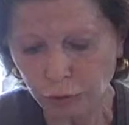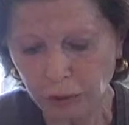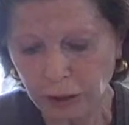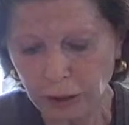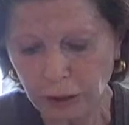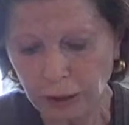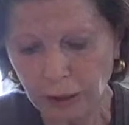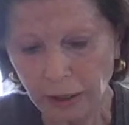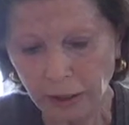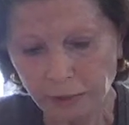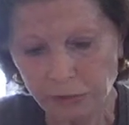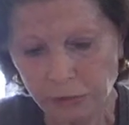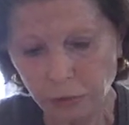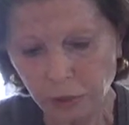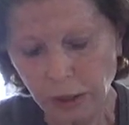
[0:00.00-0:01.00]
wear
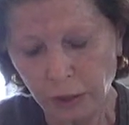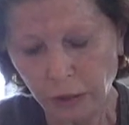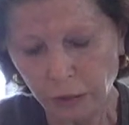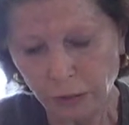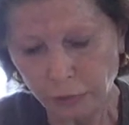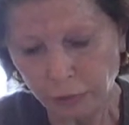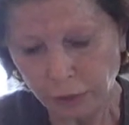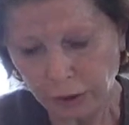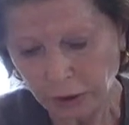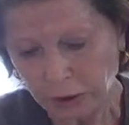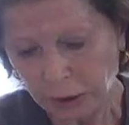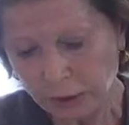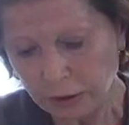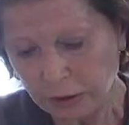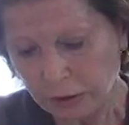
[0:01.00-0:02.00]
gloves while you're doing
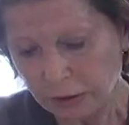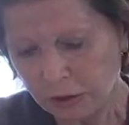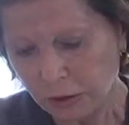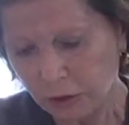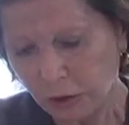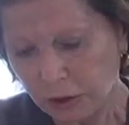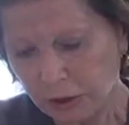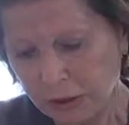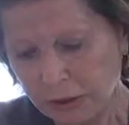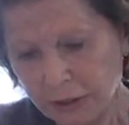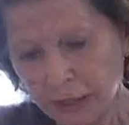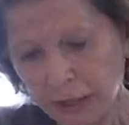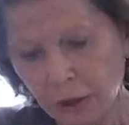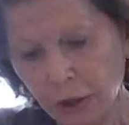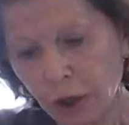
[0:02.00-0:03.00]
that is not
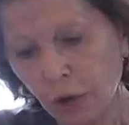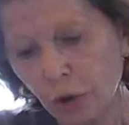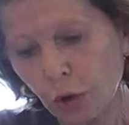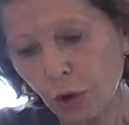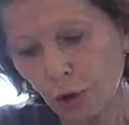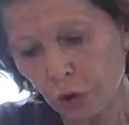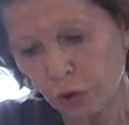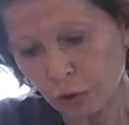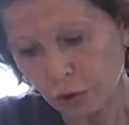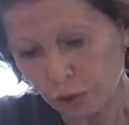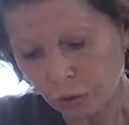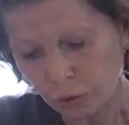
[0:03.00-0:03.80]
exactly a cook,